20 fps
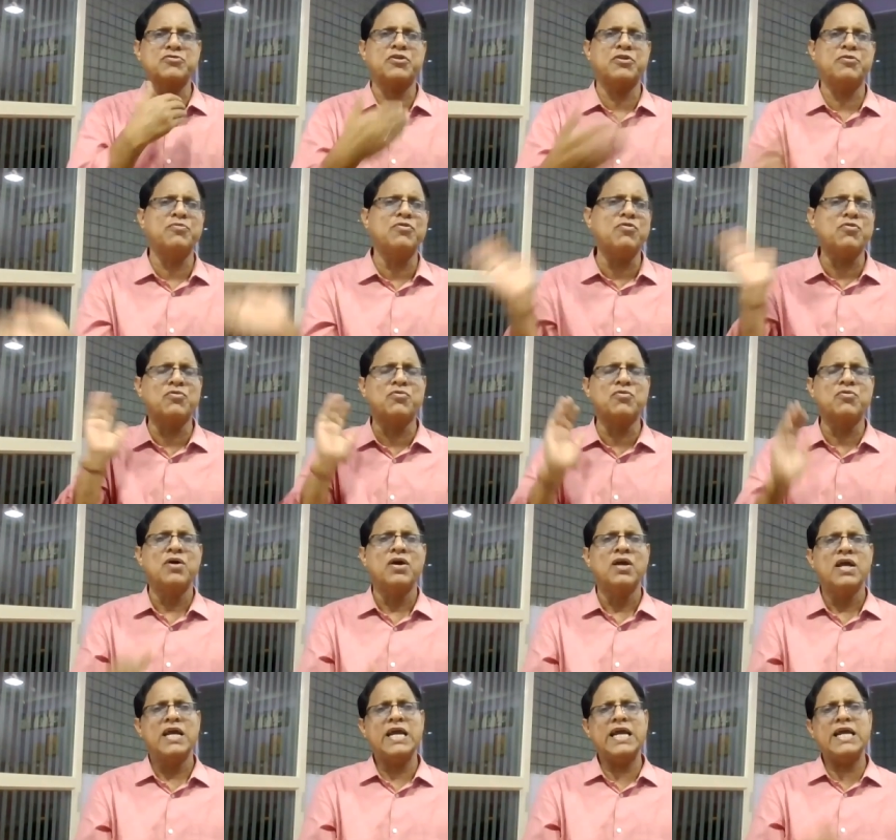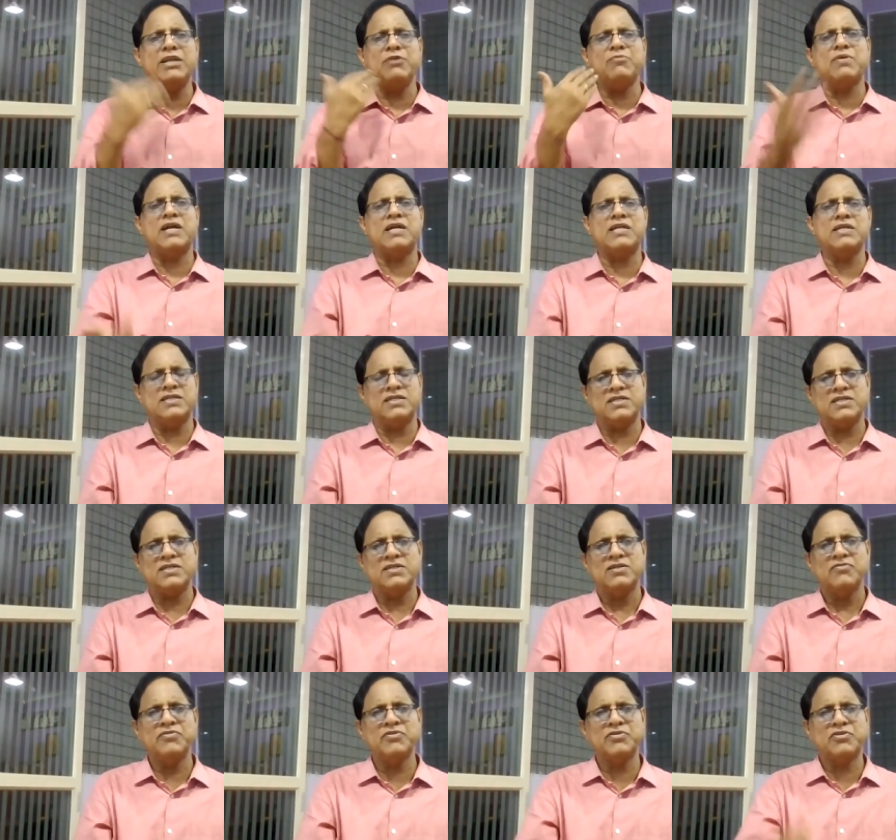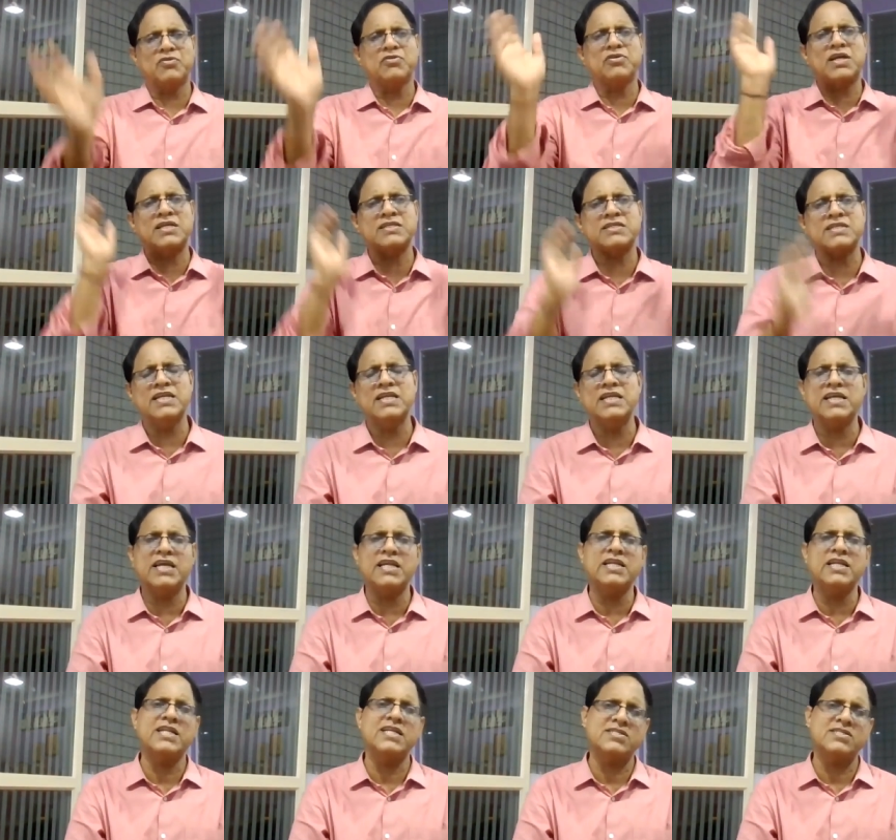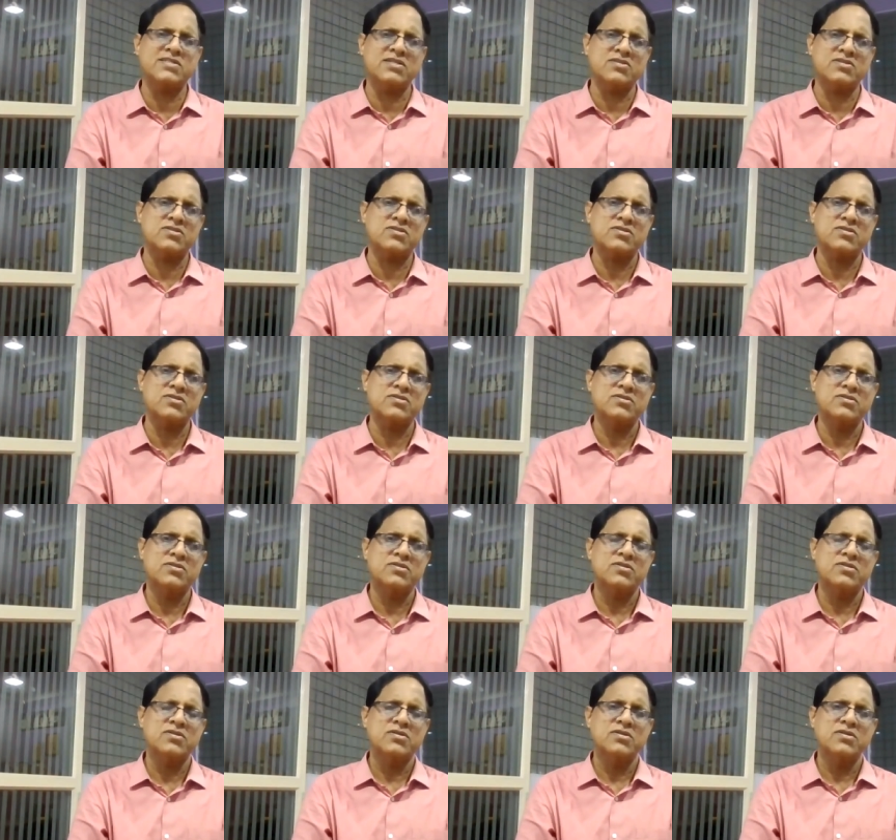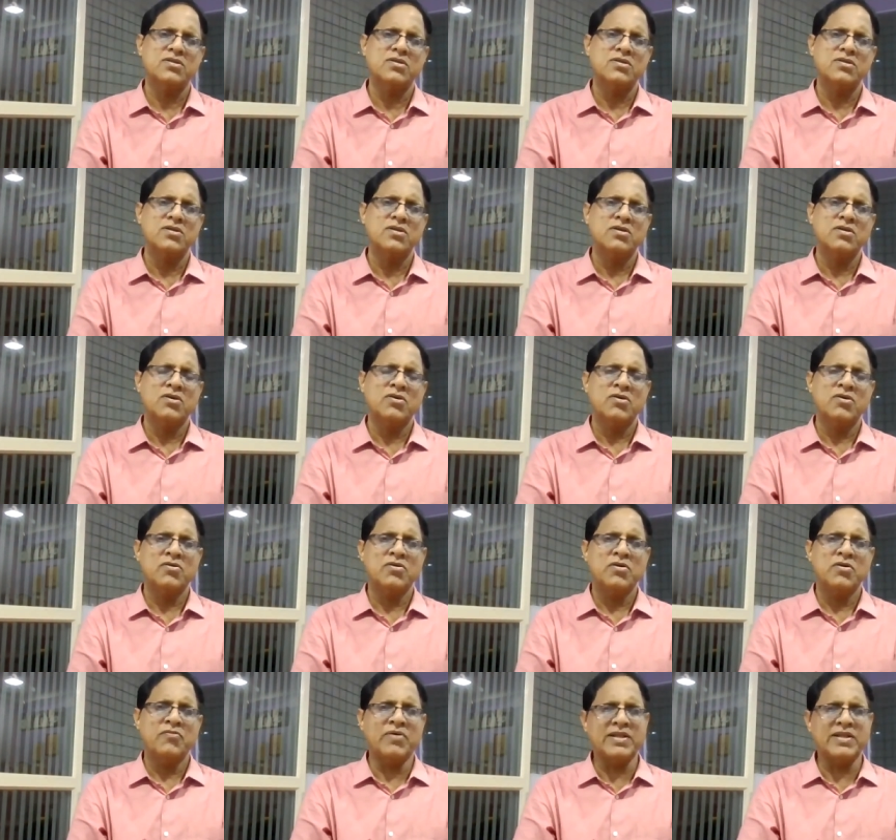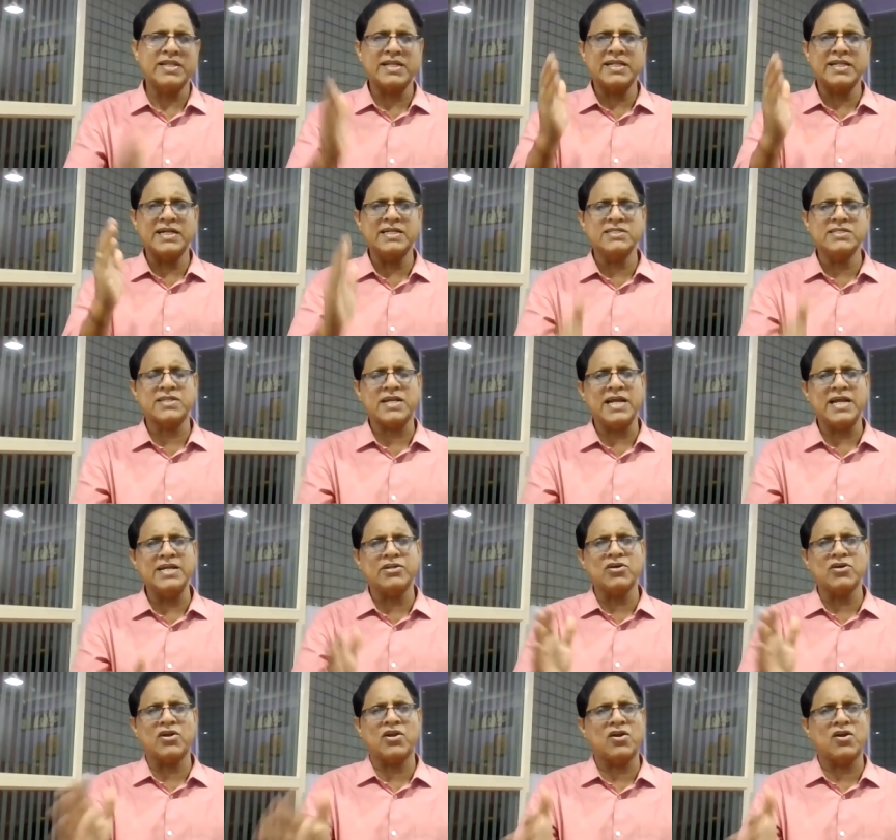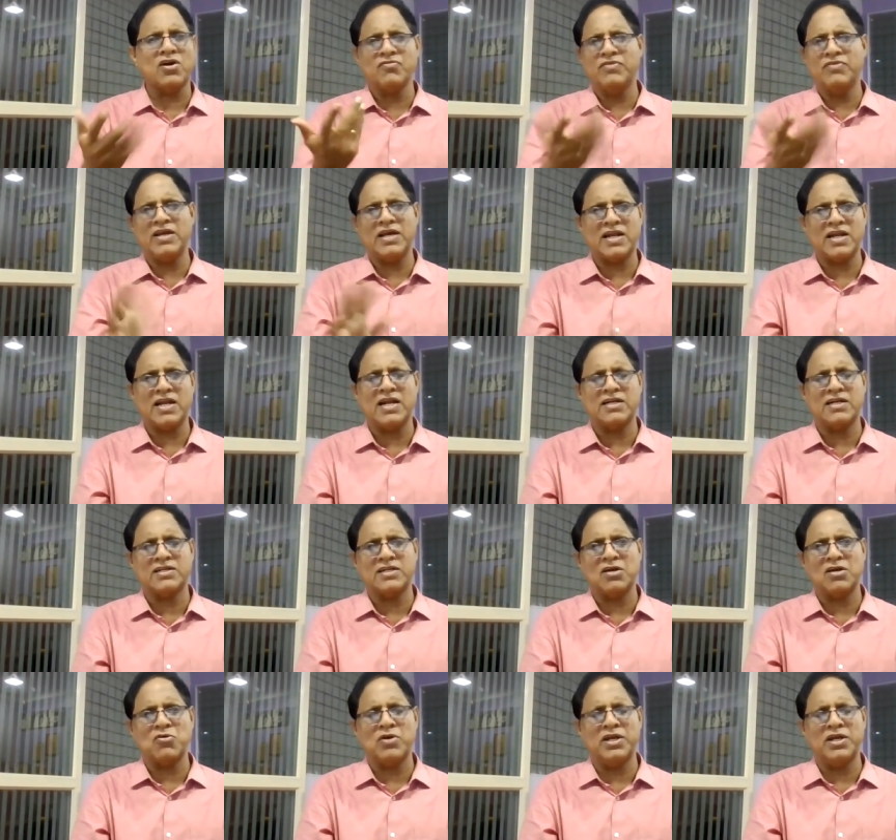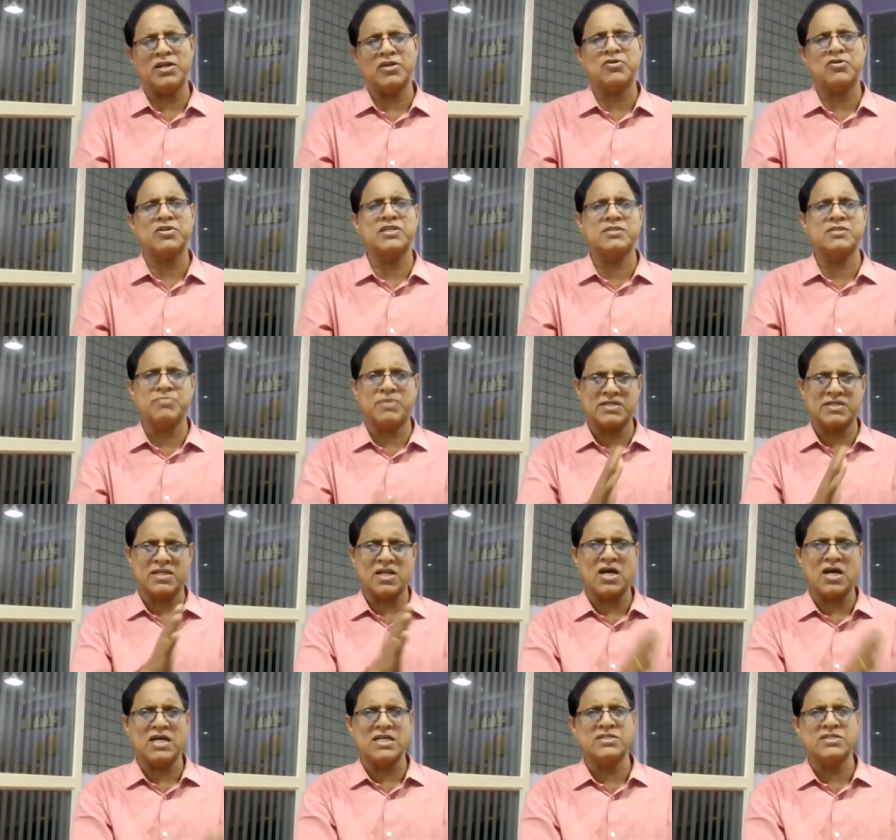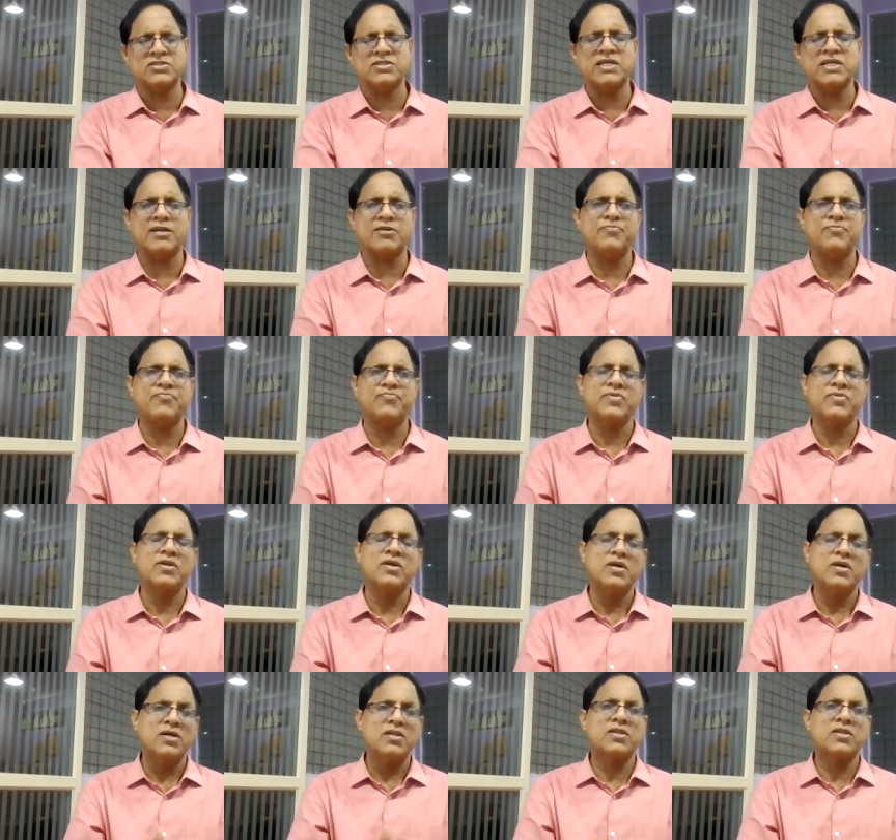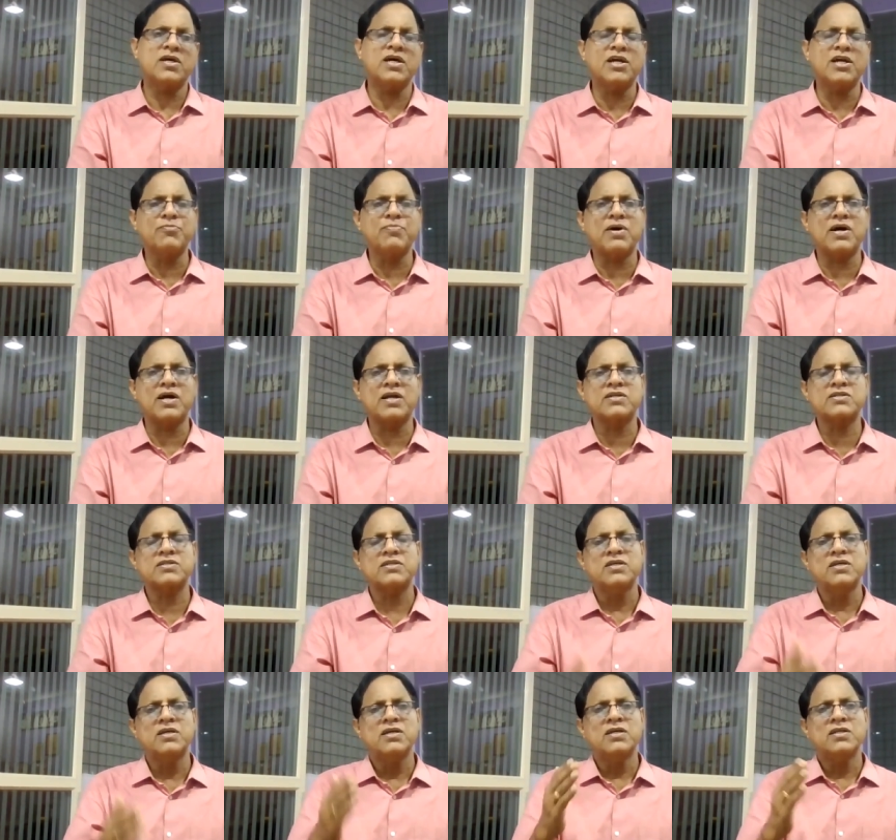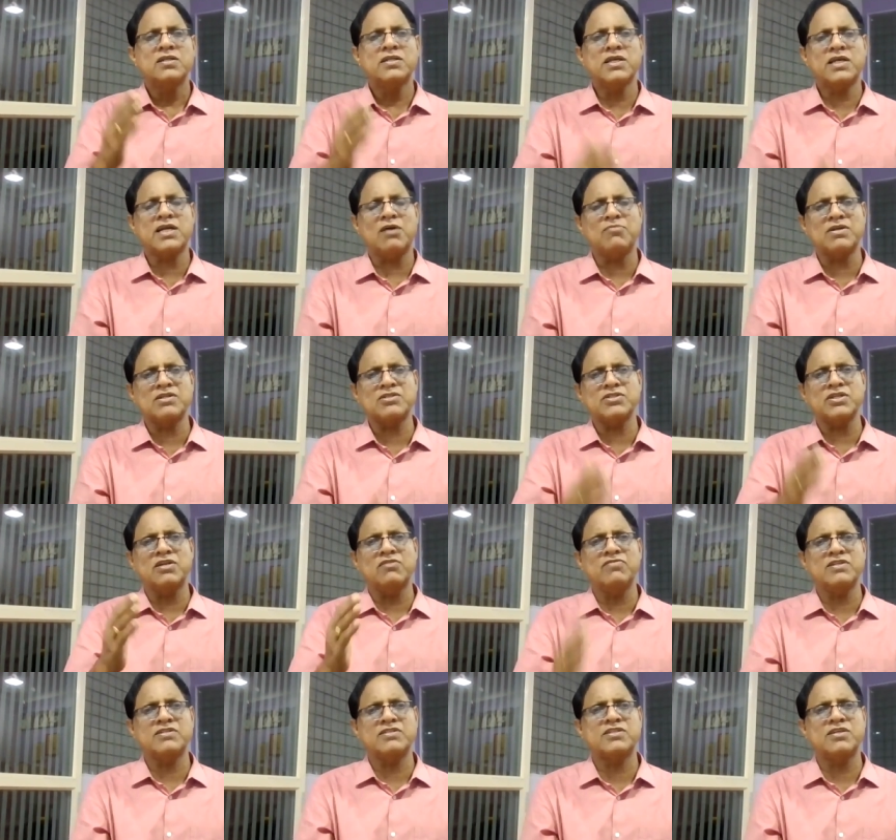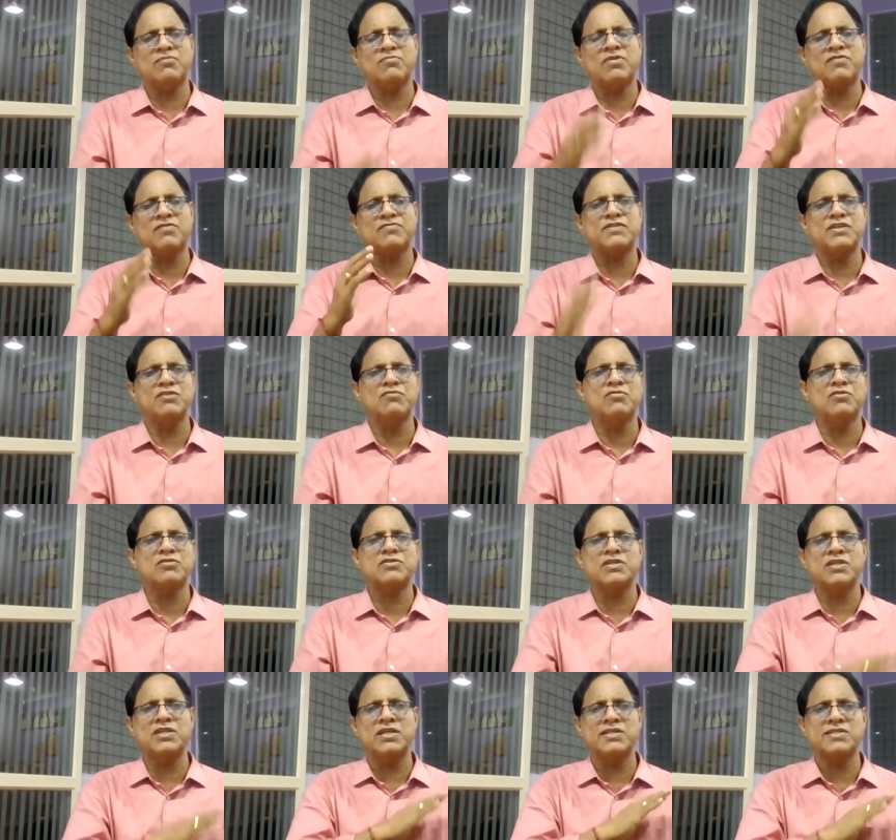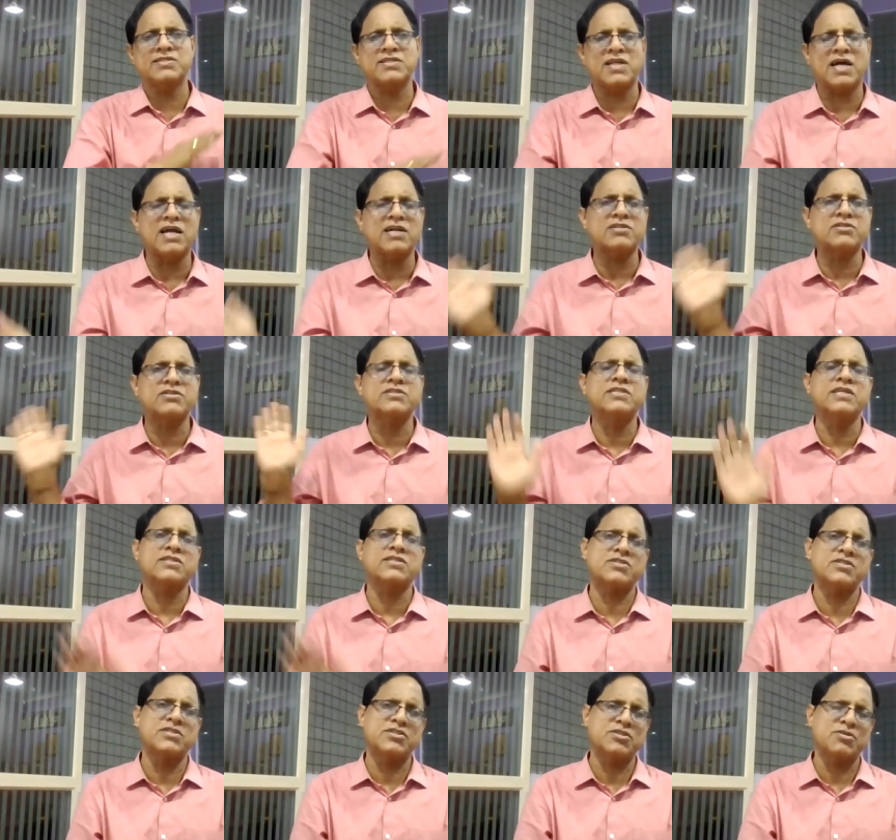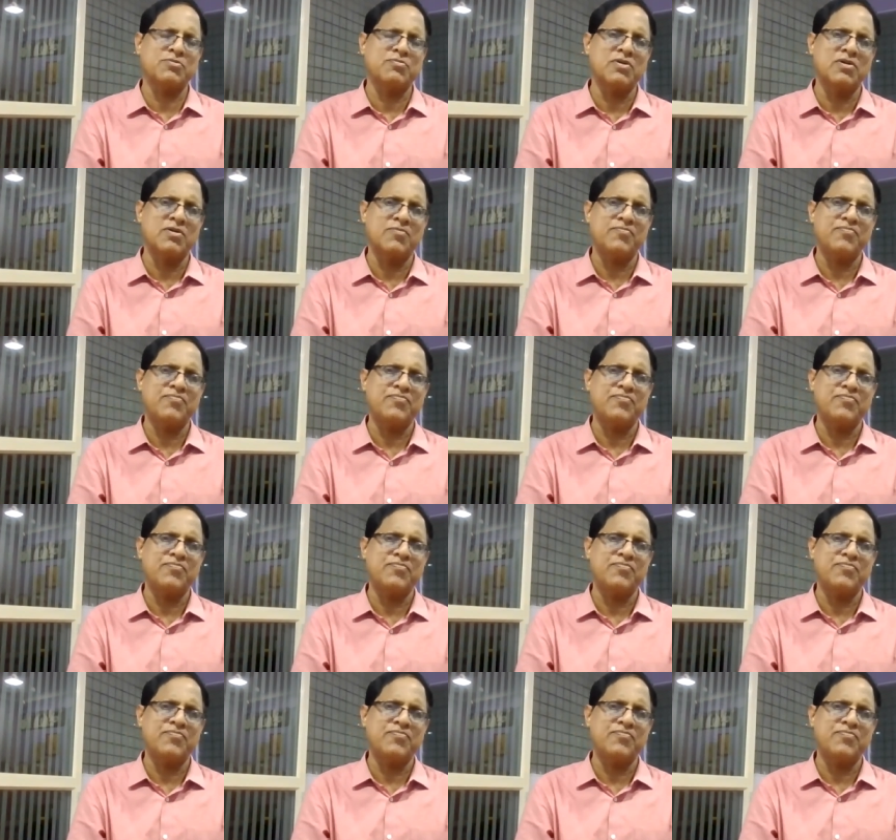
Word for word: to remove anybody without assigning any reasons. Whether that is right or wrong, we are not uh, going into this, but law is there. Third part the commercial wisdom of COC is not justiciable.